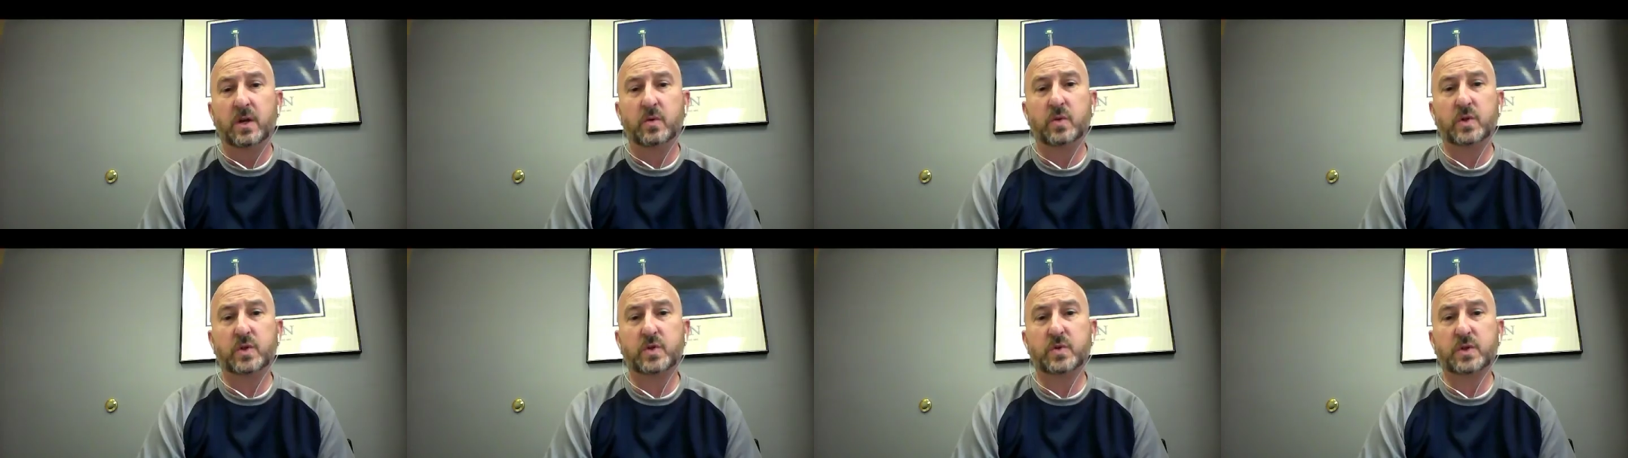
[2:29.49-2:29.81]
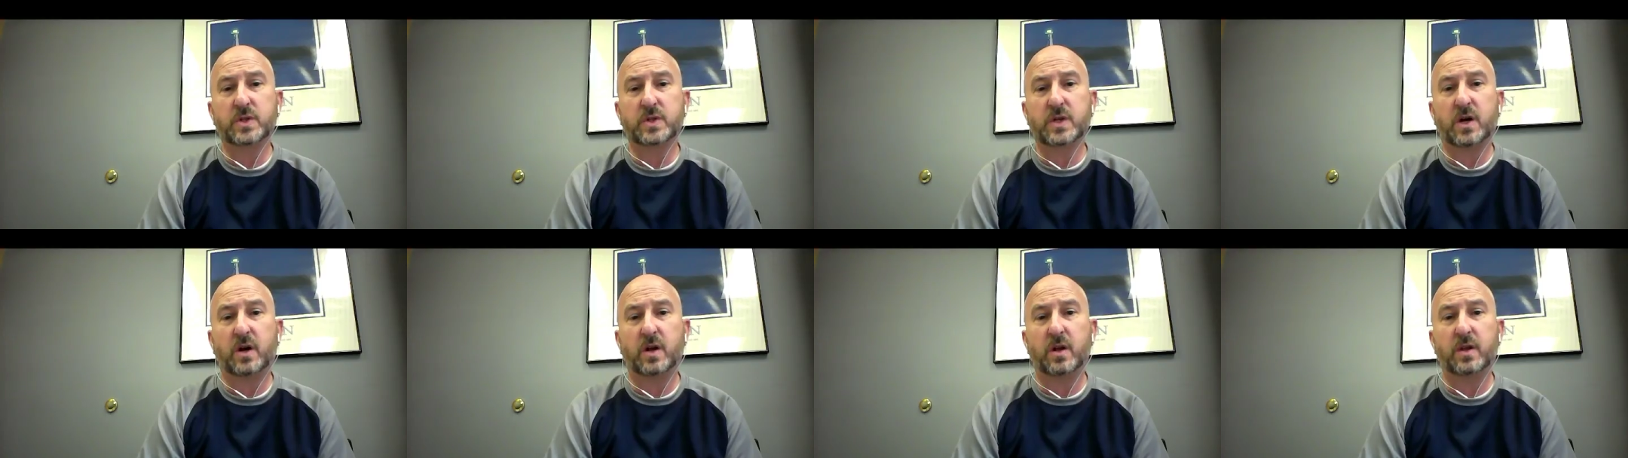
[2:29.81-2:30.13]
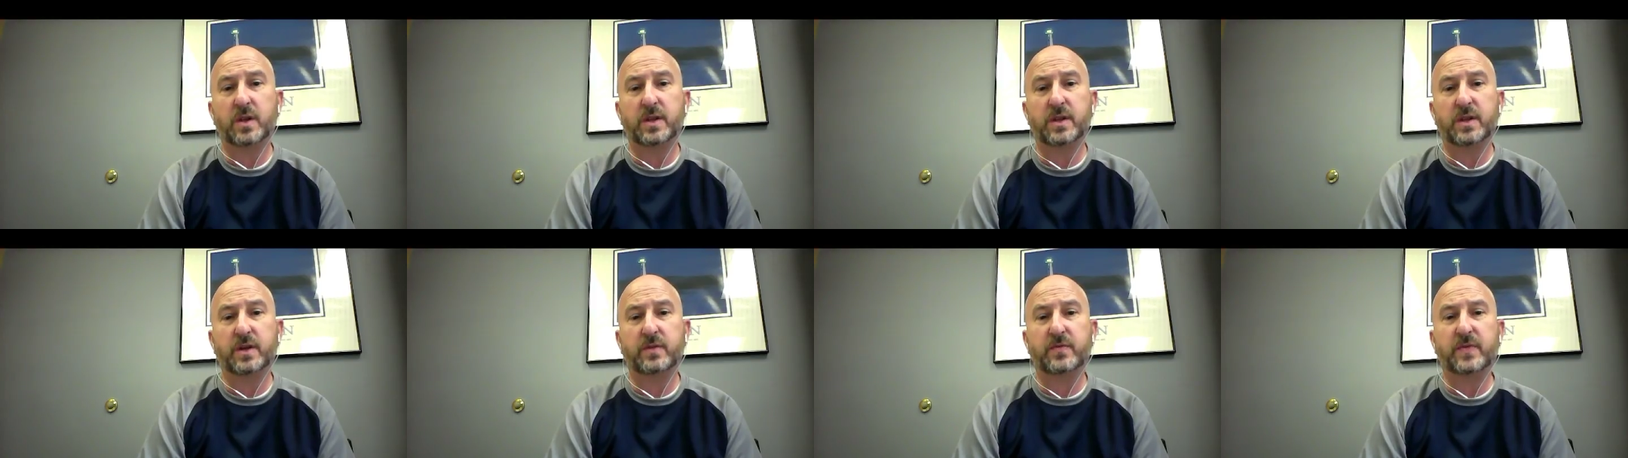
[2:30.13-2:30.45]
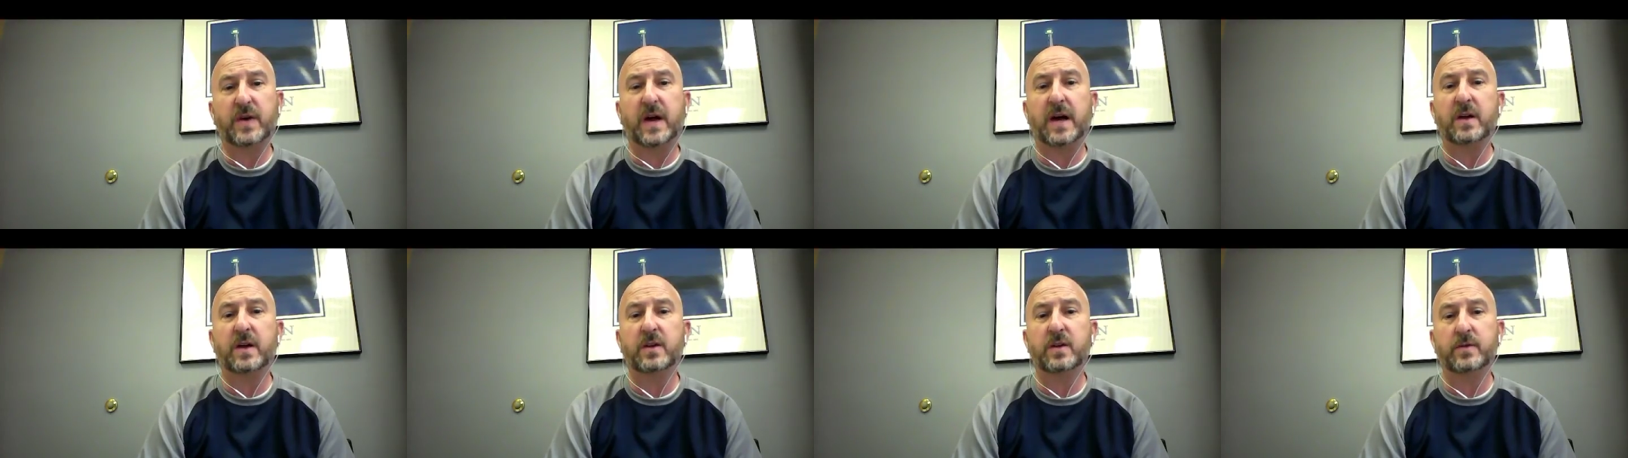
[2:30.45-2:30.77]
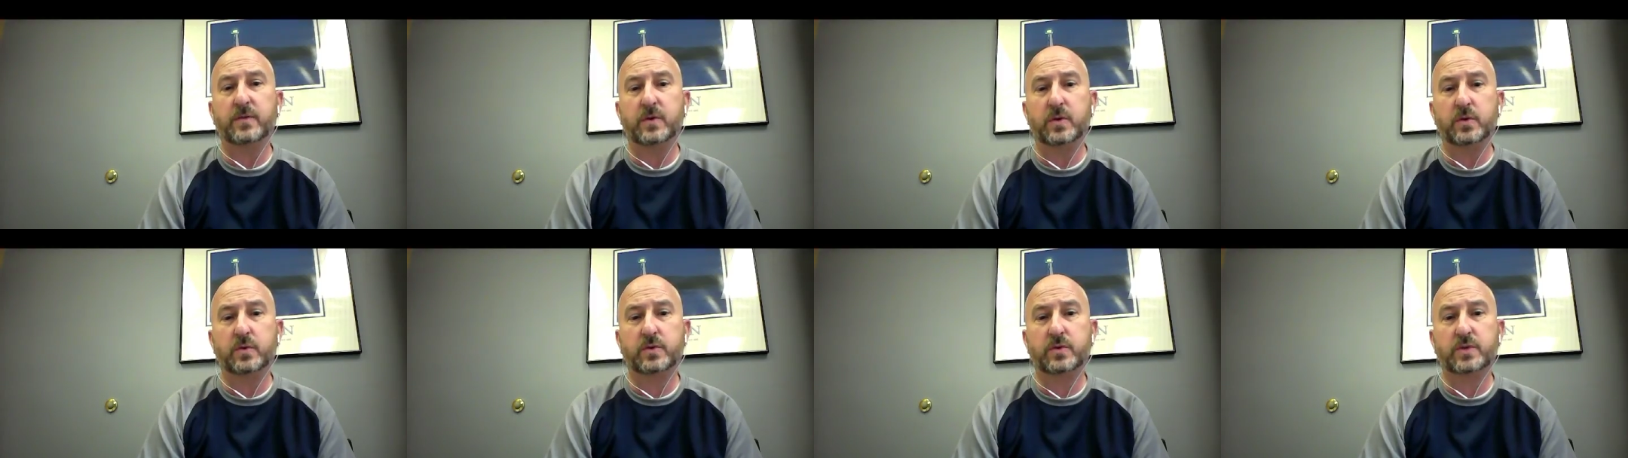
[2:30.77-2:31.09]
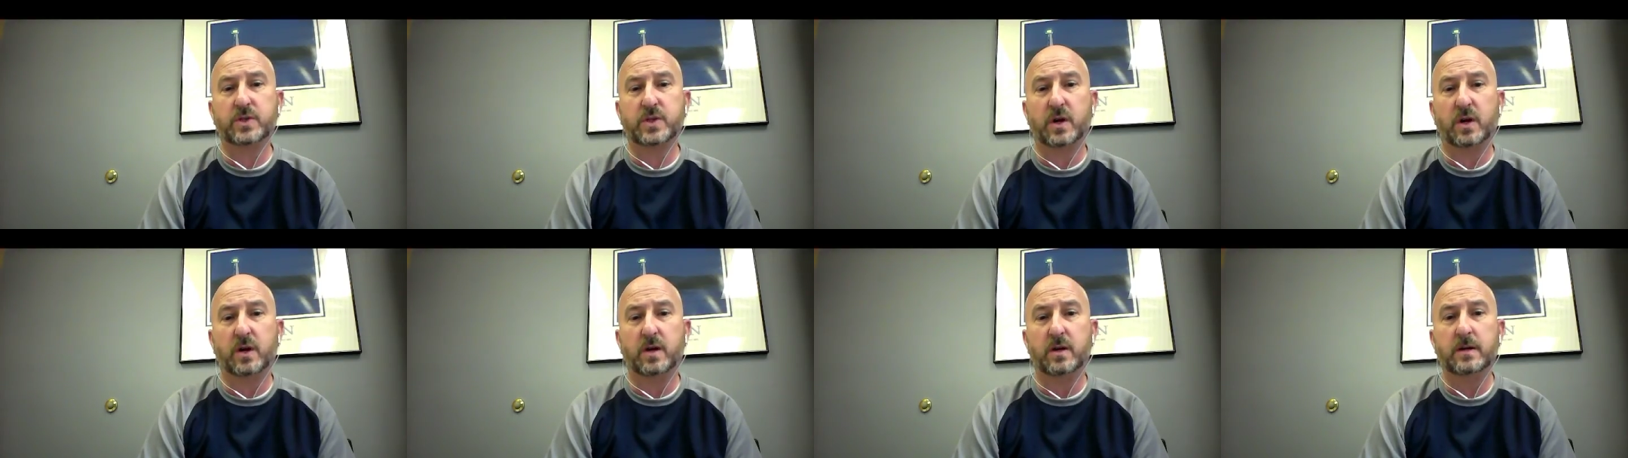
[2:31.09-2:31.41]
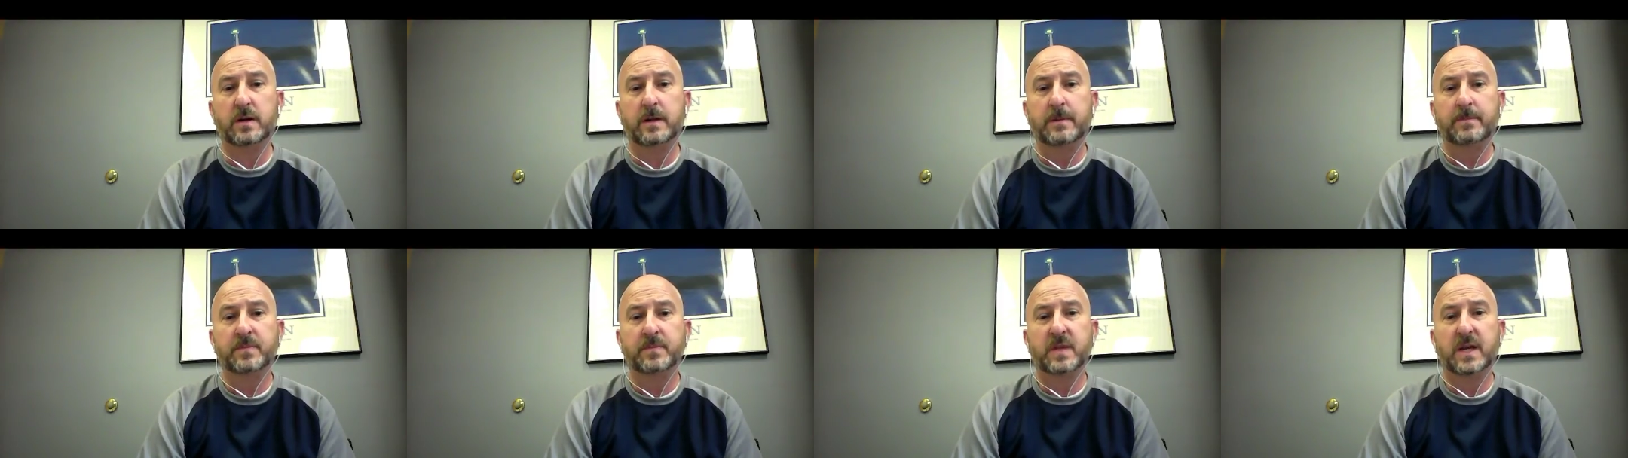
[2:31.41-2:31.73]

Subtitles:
which was called the Fountain of Youth chart.